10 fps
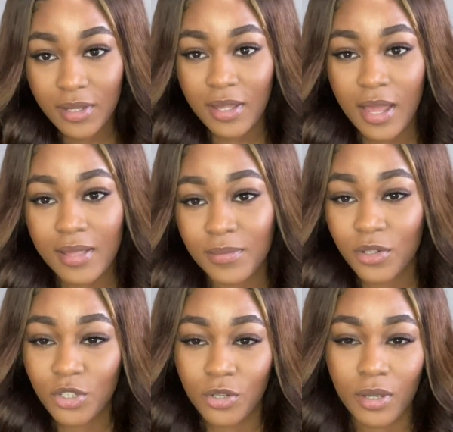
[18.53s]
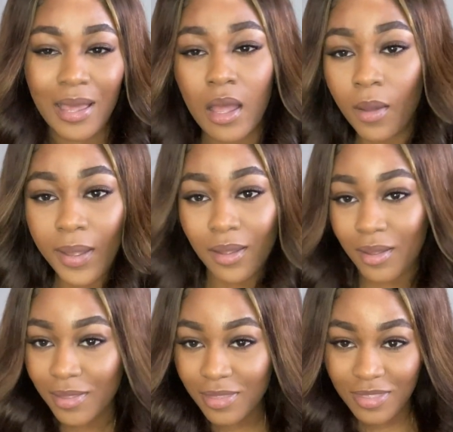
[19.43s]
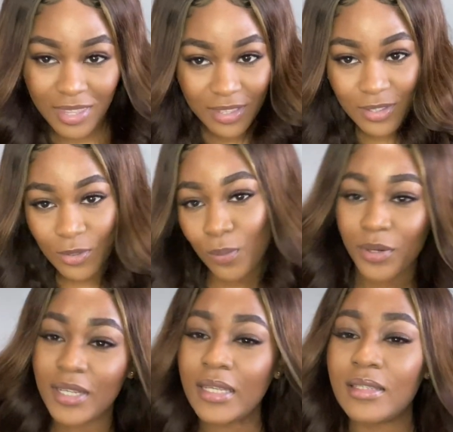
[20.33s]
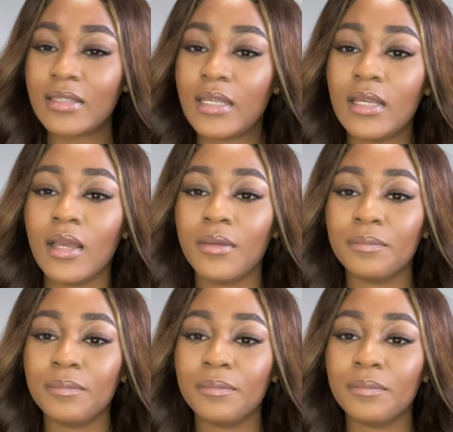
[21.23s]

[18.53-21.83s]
you guys, I'm gonna show you how I got this super easy